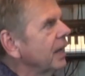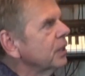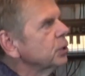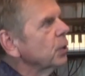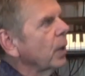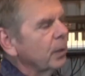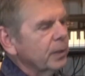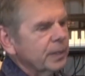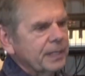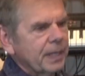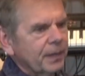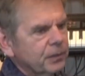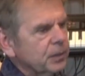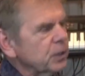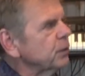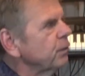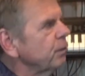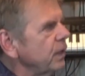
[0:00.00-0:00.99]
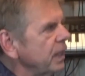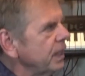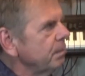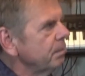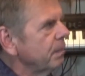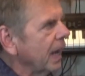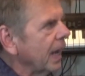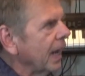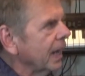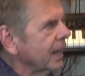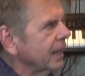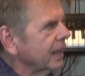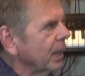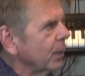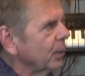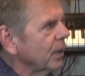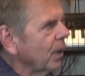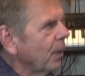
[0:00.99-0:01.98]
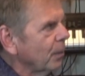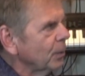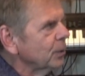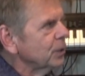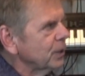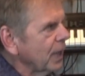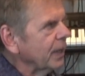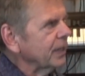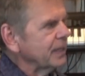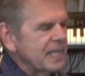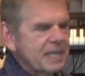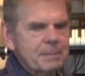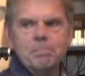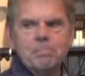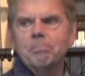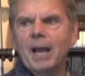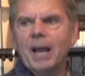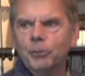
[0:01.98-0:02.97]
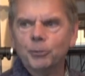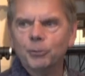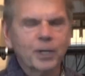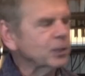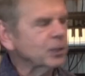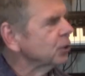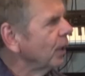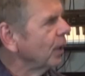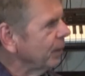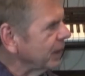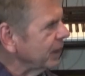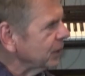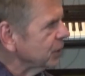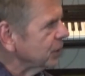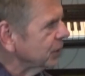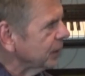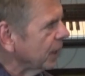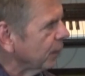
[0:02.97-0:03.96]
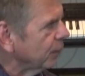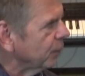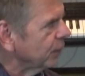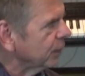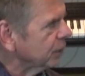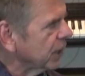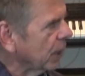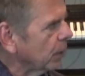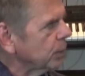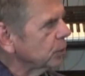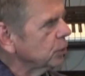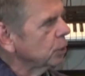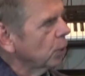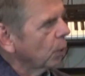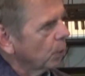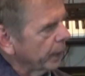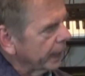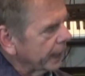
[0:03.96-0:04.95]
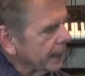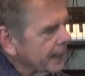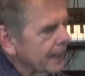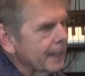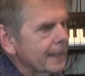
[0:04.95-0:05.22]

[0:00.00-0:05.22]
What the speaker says: So I would get this feedback, and I'd keep metrics on this stuff as I was going,